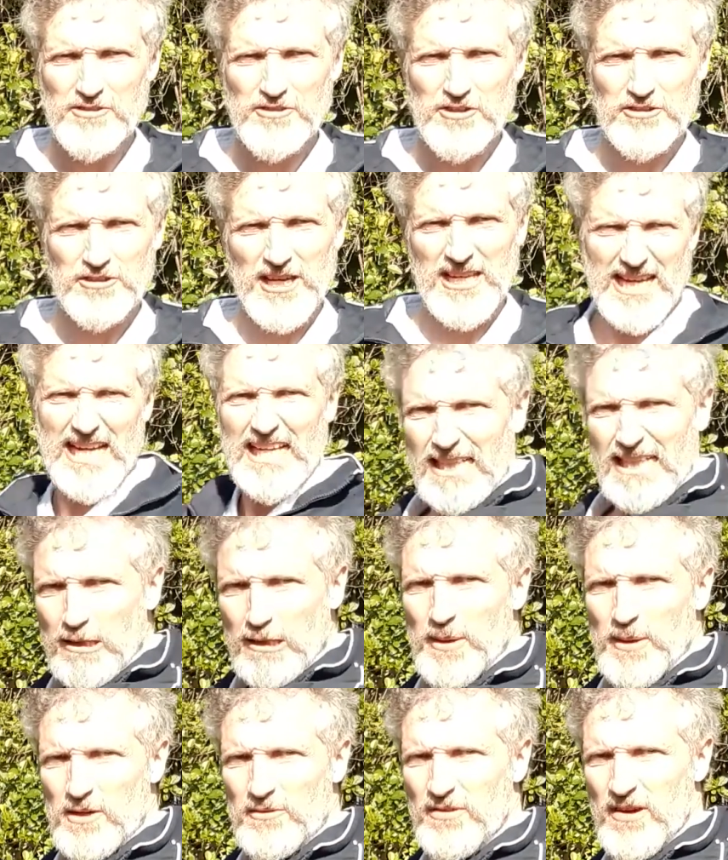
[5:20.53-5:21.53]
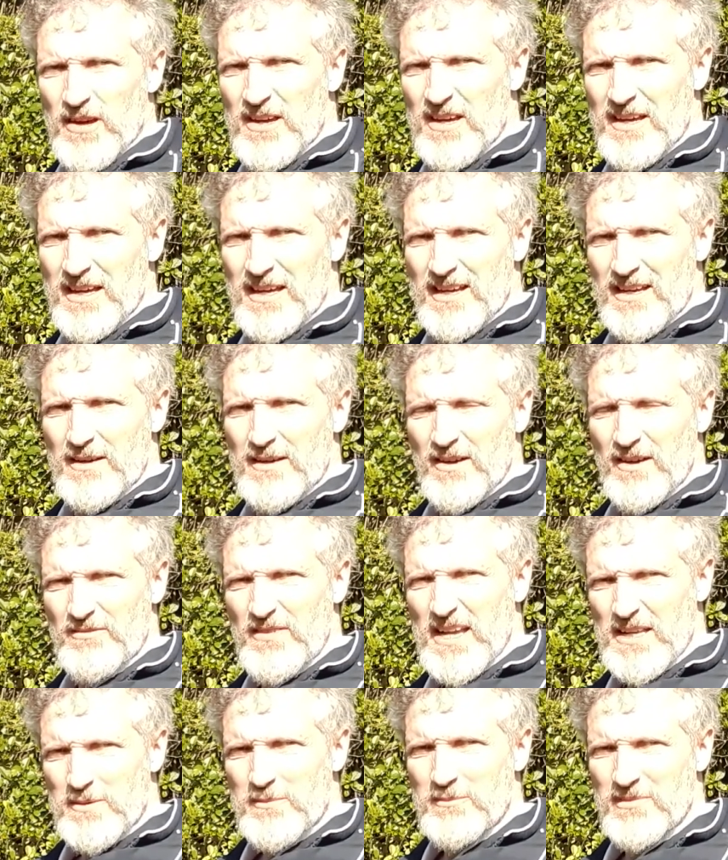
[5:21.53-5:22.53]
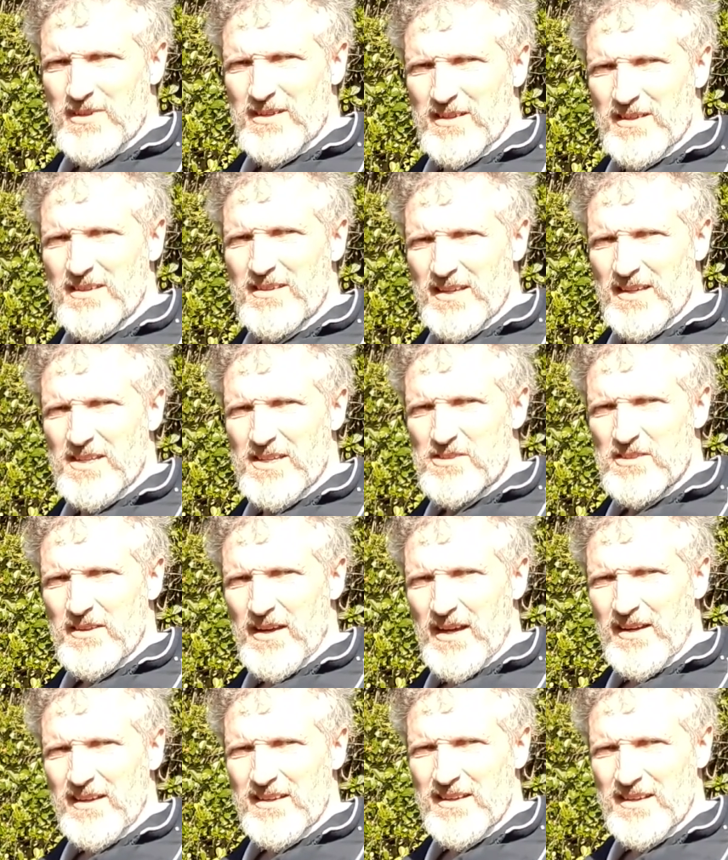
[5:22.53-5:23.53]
just getting a little bit of venom into that.